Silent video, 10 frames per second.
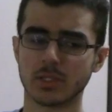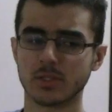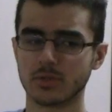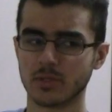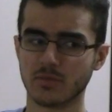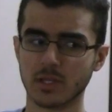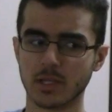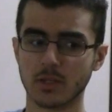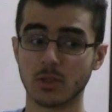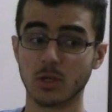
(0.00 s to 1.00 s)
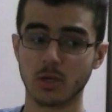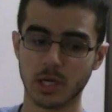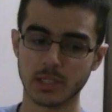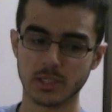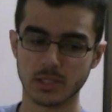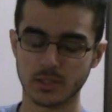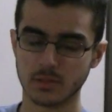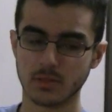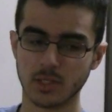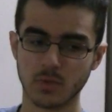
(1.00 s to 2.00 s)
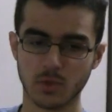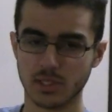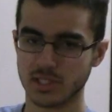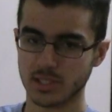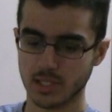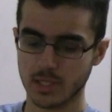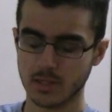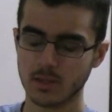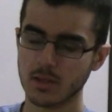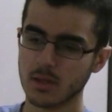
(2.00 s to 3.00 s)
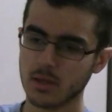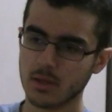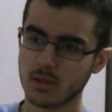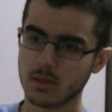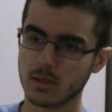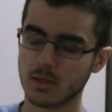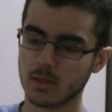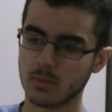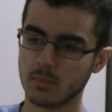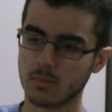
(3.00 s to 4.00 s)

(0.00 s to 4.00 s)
because you can convey like a long idea that you want to say. Um,